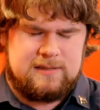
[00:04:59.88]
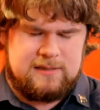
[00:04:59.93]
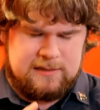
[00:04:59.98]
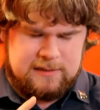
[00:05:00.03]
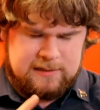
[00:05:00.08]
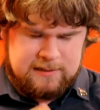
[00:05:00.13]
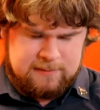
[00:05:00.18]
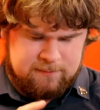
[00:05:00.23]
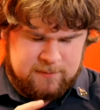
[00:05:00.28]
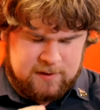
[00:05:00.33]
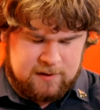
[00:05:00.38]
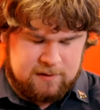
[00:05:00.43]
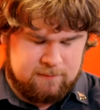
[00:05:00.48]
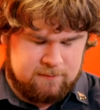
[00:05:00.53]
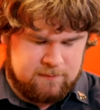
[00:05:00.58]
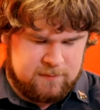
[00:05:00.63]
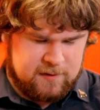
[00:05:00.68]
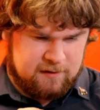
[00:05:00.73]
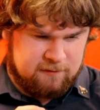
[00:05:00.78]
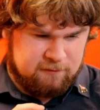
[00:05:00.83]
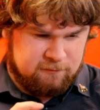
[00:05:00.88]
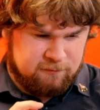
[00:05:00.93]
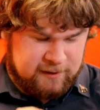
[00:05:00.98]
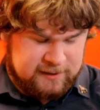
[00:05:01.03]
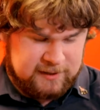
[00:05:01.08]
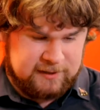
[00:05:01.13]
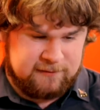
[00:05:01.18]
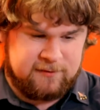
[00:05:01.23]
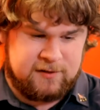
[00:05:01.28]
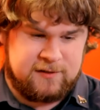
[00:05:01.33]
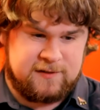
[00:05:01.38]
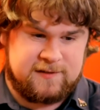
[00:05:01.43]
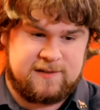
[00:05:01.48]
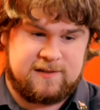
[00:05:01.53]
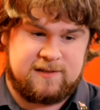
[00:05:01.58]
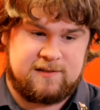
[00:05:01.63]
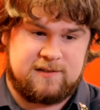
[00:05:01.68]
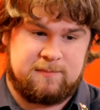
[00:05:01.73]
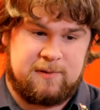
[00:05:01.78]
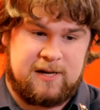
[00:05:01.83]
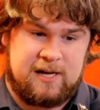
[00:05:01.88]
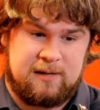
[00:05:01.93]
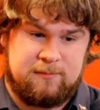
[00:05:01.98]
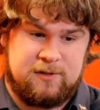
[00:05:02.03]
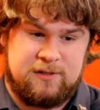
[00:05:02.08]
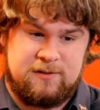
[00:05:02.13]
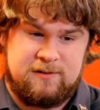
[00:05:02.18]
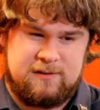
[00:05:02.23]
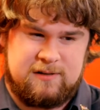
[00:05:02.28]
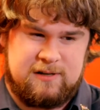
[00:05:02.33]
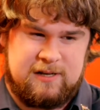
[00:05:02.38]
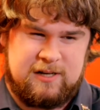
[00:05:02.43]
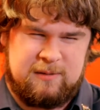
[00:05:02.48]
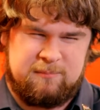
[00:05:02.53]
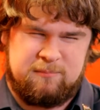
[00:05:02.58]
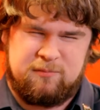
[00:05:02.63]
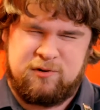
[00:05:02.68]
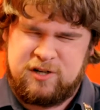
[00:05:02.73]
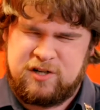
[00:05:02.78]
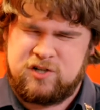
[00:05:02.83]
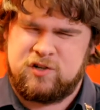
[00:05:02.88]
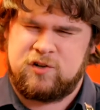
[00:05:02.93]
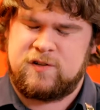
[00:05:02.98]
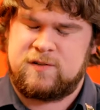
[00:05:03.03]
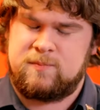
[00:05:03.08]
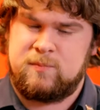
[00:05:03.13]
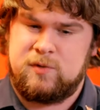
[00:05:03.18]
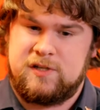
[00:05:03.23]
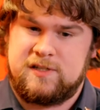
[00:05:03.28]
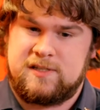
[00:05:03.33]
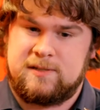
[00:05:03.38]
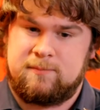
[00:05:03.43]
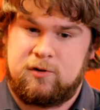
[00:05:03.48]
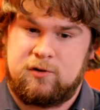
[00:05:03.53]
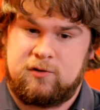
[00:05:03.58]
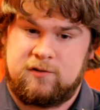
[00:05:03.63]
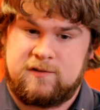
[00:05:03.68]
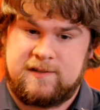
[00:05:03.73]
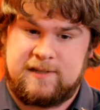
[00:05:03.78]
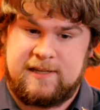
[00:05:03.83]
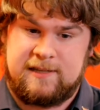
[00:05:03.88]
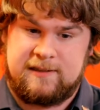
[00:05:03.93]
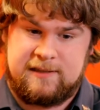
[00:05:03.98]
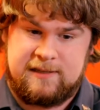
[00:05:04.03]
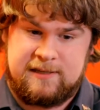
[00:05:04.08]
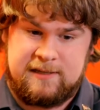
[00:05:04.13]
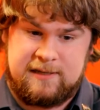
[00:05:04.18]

the relevant department, and I'm pretty sure it's municipal, to get